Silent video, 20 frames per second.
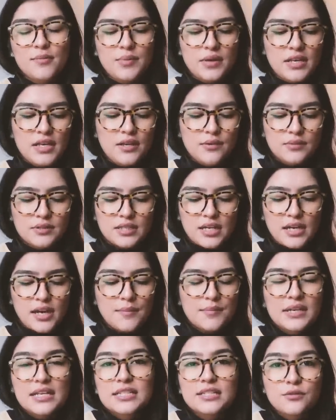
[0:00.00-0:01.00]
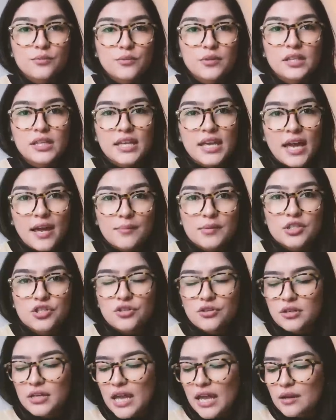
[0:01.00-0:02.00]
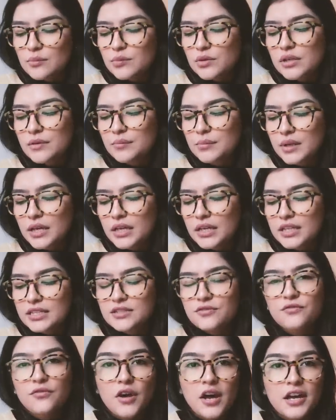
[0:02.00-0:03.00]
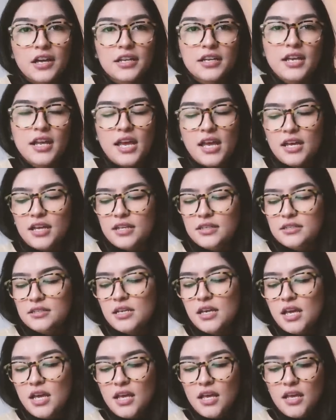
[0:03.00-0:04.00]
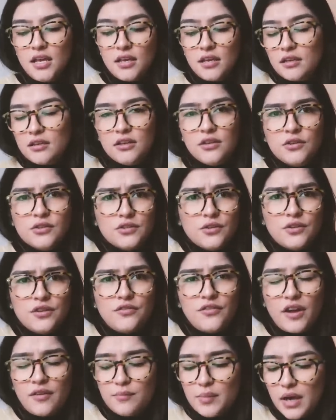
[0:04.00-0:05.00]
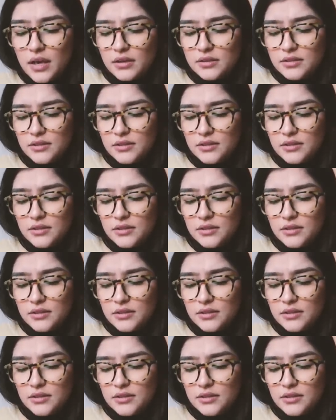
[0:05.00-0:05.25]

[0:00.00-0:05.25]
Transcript: but he was like, I mean, it's a really amateur camera, but it's fun, and you know, it's only $5.